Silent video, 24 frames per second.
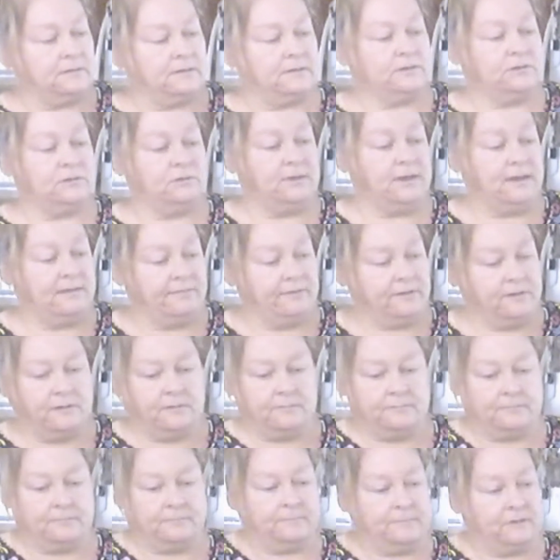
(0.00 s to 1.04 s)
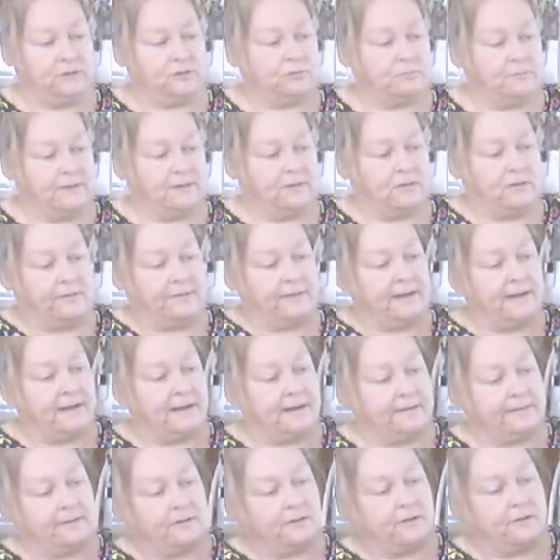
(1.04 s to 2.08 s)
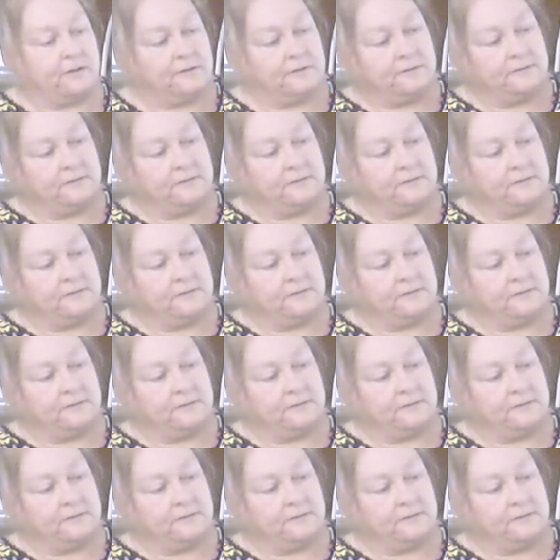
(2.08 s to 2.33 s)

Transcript: So half a cup, should get all that out of there.